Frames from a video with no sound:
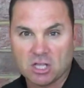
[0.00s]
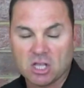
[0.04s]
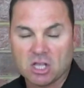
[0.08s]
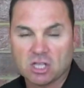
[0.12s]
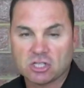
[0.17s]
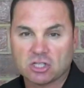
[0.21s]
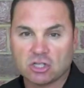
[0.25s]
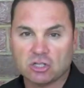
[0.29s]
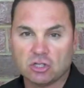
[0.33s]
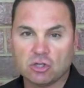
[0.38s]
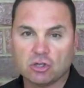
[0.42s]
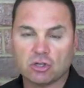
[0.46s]

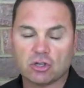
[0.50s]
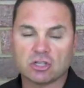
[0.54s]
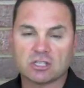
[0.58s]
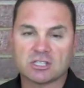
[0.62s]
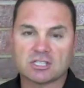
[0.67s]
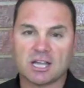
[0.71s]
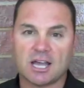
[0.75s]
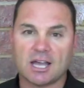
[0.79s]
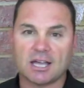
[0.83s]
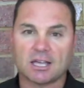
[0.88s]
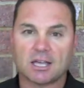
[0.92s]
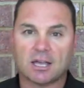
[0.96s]
So you could
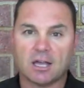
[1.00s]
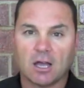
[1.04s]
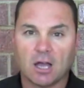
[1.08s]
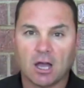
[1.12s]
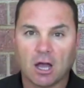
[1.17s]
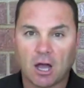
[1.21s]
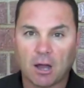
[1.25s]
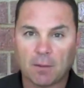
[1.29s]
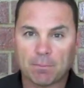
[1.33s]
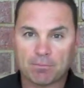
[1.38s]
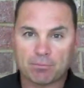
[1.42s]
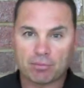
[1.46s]
take
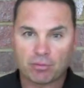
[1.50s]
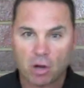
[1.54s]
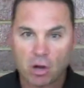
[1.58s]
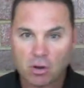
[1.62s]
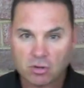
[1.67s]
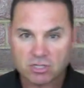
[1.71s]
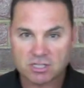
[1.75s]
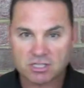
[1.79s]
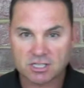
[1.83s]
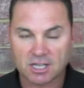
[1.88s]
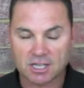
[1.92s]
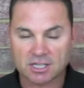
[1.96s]
a
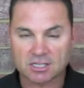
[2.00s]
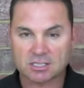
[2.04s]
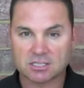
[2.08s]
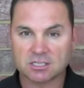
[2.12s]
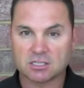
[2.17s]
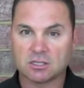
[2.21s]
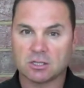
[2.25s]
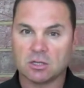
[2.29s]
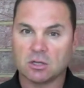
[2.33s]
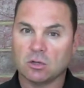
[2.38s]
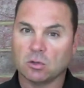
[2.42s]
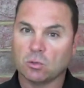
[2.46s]

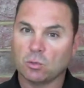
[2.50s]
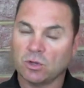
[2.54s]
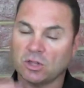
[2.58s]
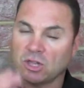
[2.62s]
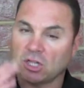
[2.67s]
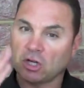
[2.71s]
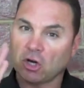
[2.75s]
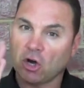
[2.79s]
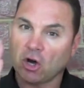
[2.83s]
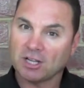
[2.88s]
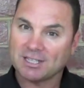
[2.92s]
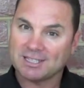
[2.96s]
process with
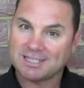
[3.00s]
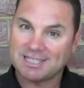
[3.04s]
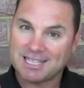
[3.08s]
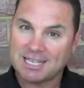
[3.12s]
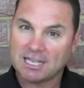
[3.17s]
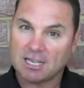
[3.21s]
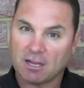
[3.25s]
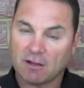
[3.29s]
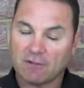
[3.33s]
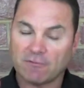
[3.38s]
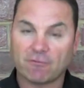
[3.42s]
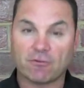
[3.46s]
an
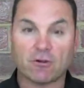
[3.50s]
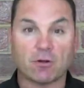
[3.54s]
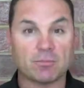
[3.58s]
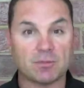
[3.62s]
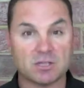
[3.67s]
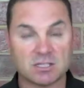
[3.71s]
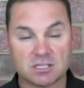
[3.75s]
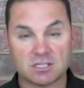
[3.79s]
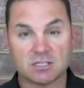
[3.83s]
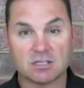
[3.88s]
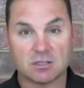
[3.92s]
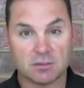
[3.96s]
idea from
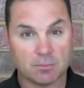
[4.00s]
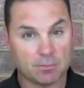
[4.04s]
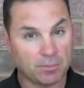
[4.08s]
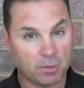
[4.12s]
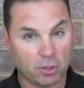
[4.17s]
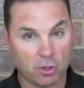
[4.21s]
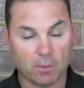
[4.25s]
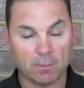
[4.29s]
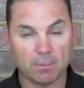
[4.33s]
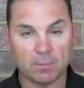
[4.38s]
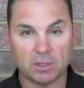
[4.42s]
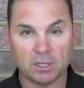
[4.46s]
this
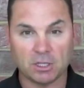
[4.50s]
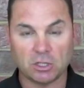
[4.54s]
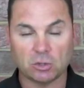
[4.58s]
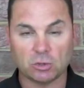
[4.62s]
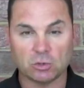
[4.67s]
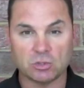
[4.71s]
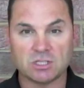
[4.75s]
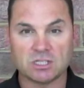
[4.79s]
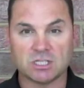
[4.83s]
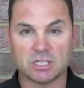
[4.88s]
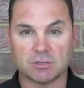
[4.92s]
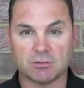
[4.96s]
Beyond Being
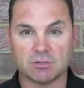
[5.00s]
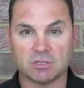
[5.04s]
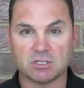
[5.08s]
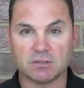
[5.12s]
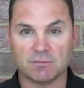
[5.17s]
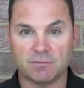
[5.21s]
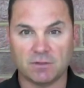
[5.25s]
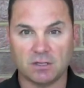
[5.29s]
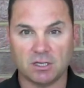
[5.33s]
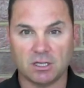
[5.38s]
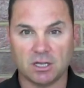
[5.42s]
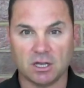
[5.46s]
Good series of
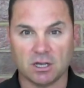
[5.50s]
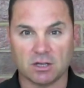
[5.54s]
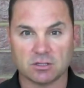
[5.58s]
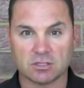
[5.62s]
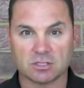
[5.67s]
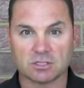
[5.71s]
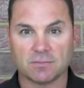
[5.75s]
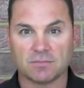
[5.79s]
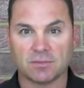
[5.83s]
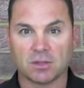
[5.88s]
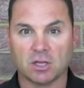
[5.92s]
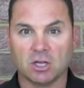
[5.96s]

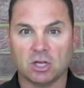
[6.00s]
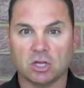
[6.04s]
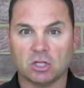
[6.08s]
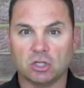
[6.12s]
videos.